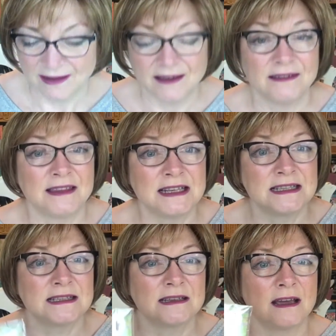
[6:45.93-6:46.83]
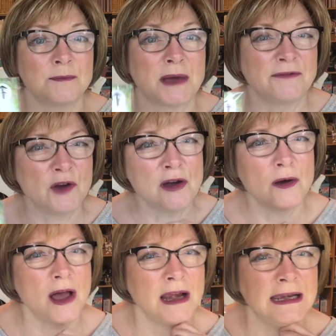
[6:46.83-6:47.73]
This I've
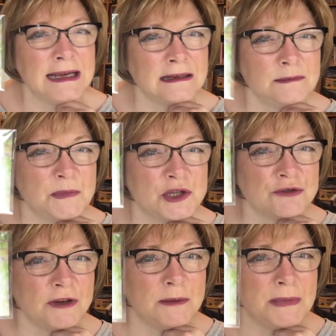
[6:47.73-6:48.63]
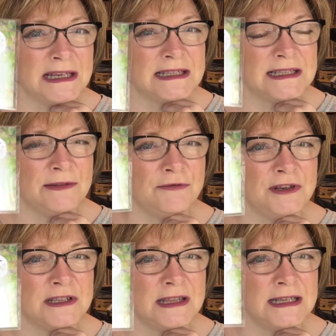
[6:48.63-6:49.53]
got a little mushroom, but it's
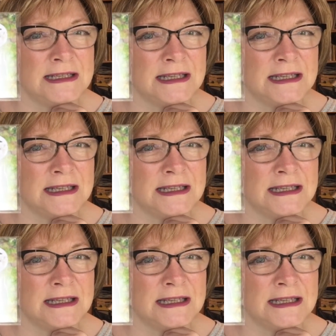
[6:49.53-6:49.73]
different to this.